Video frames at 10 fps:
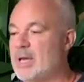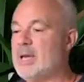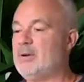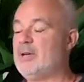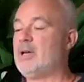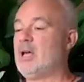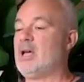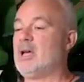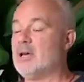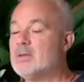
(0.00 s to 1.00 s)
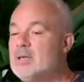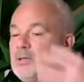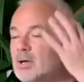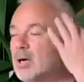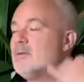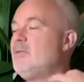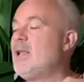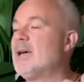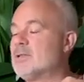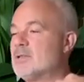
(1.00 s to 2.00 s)
back, the lumbar area, and
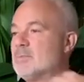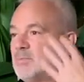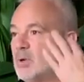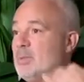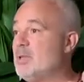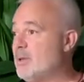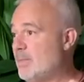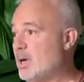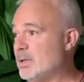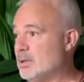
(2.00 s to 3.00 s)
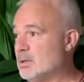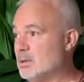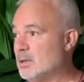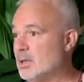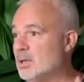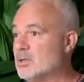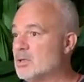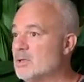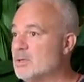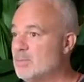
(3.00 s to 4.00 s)
then you can't relax properly in the
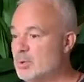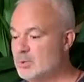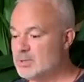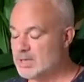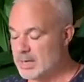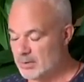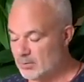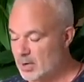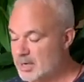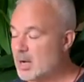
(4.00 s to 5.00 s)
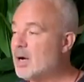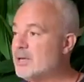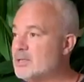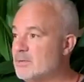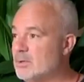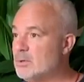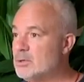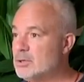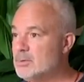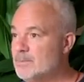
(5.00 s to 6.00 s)
mind. So it's important to get the right
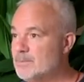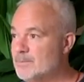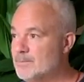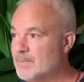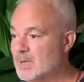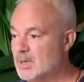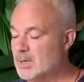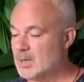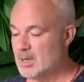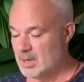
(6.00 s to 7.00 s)
height of the cushion